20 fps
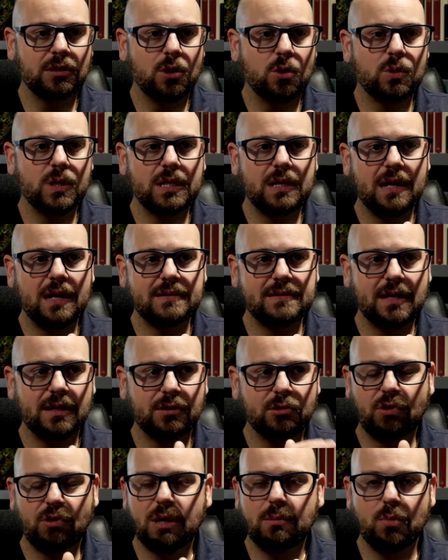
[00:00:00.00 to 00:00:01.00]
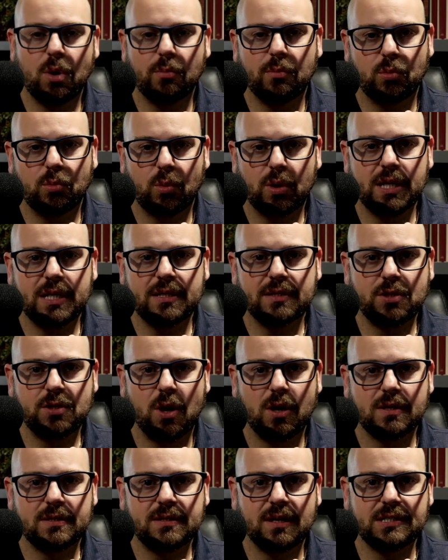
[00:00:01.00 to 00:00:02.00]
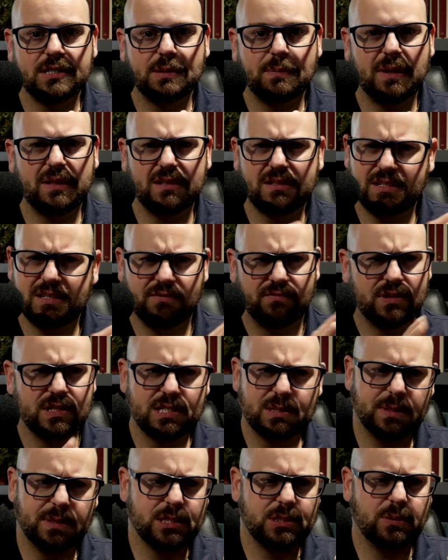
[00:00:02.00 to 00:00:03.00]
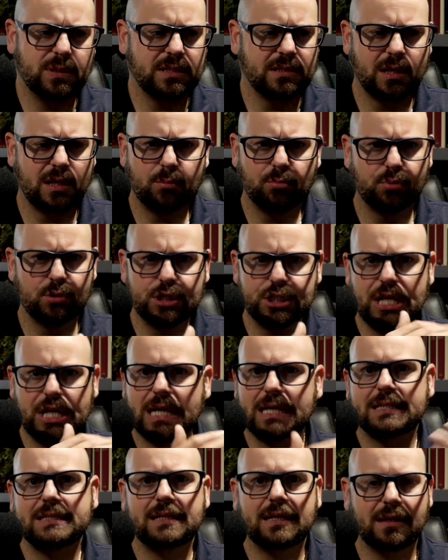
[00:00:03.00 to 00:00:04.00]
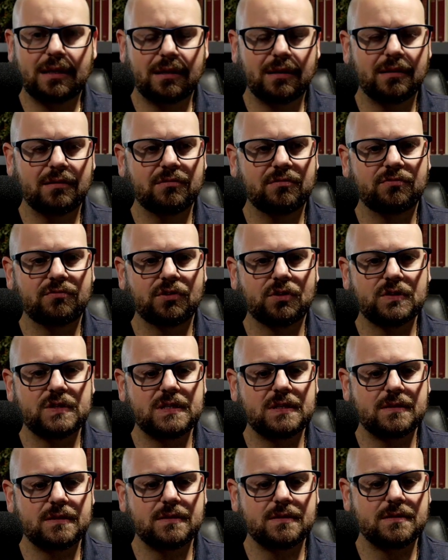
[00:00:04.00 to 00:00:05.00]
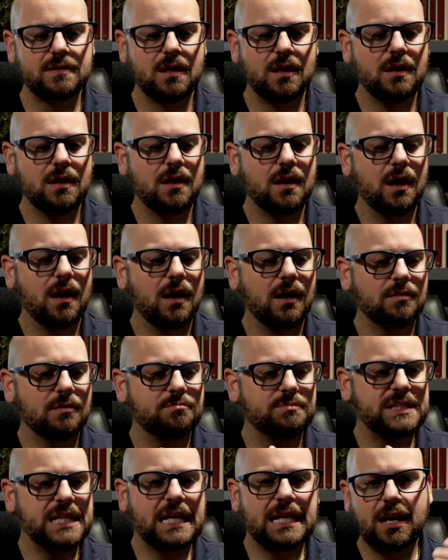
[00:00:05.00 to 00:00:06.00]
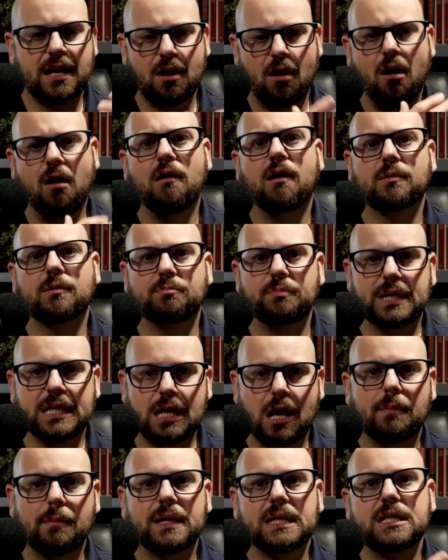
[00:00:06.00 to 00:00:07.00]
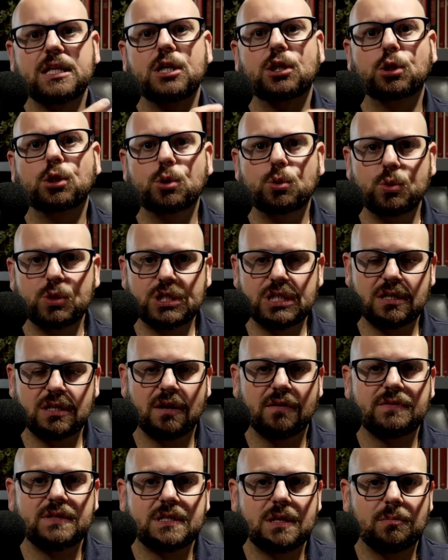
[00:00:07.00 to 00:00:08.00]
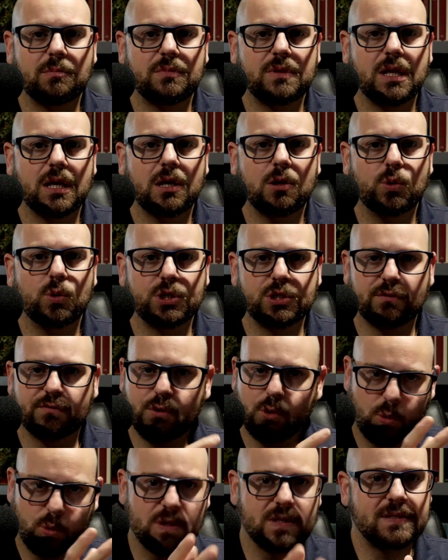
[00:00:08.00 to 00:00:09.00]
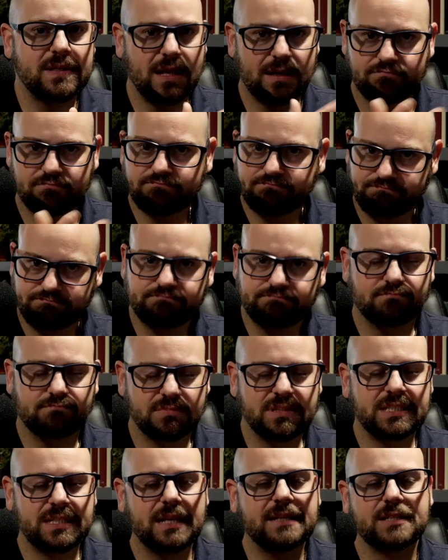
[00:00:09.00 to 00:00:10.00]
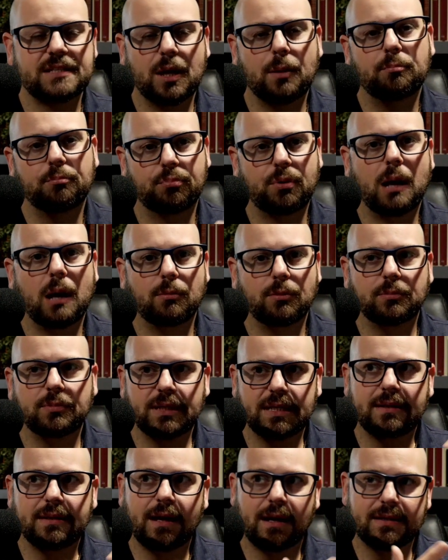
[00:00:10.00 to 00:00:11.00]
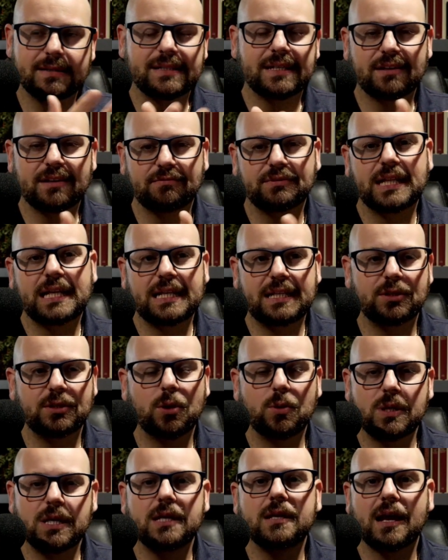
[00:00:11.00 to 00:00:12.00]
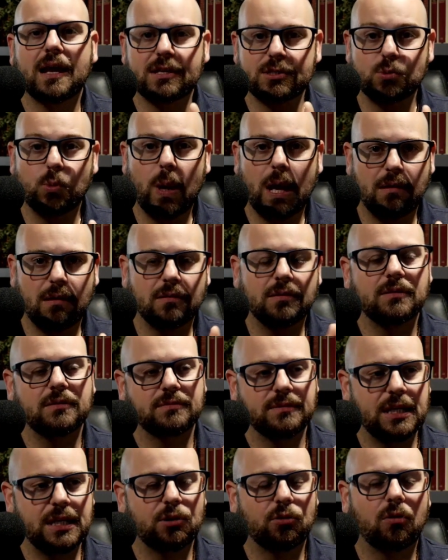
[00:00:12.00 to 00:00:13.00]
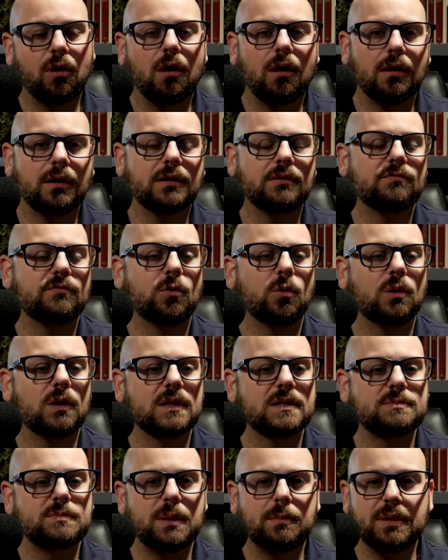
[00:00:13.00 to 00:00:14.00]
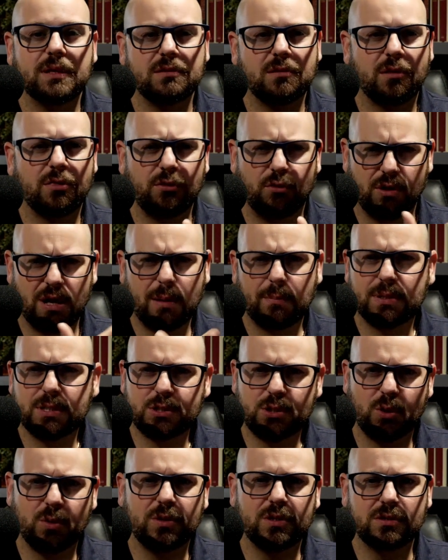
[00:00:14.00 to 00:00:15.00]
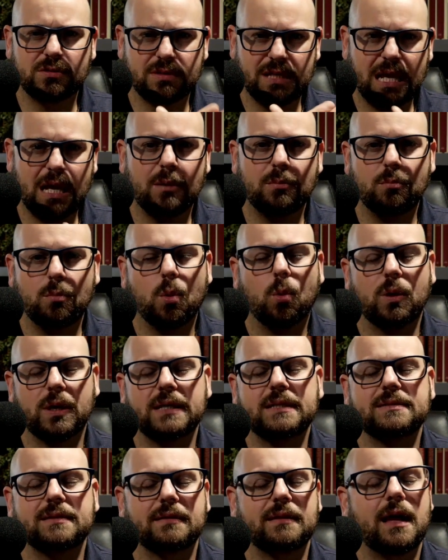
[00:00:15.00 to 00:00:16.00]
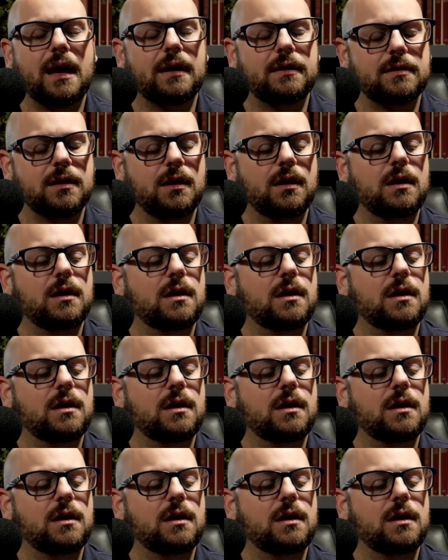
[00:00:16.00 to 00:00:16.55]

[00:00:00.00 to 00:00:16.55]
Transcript: Loki has that great moment where he talks to us about the difference between like projecting and versus taking on, becoming the illusion of something, which of course that sets up probably the idea of Lady Loki as well later on for us. Maybe in the third episode, they'll get more into that.